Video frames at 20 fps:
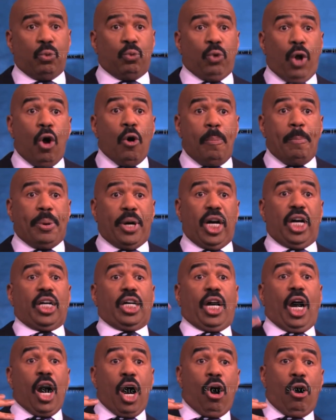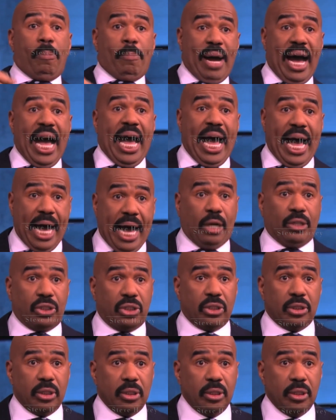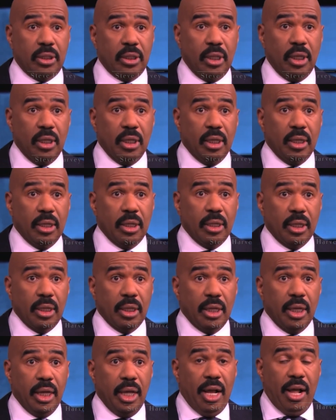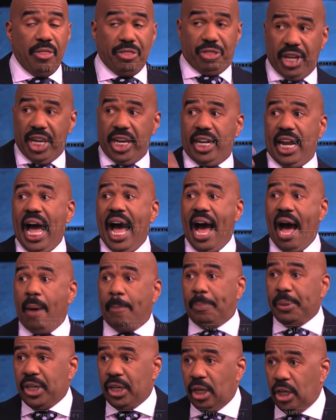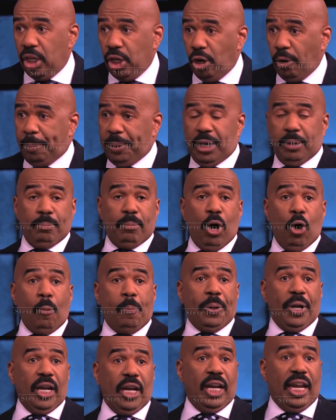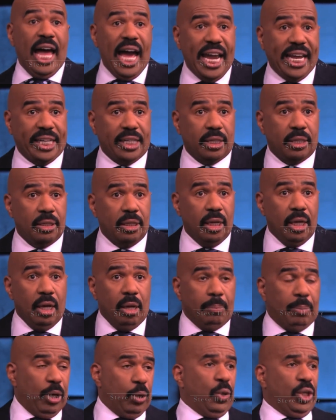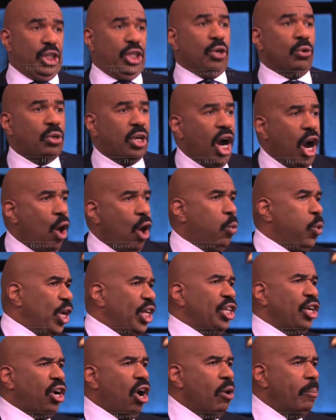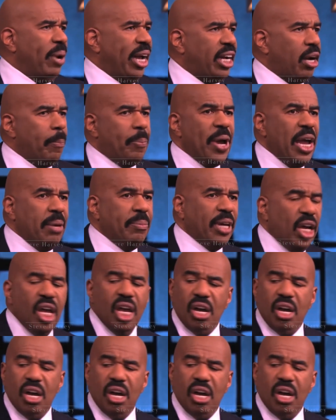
Roebuck called my house, then I'll be a little bit more polite. But when you call, when you gonna make a payment?